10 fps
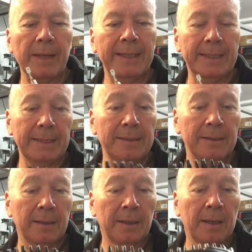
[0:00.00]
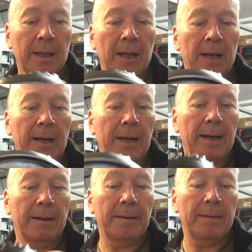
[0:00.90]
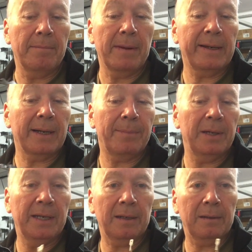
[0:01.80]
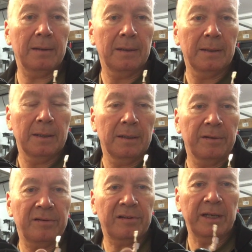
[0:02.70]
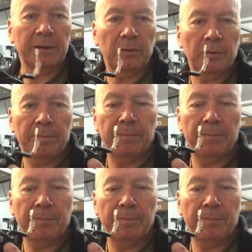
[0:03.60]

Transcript: is make up a little steel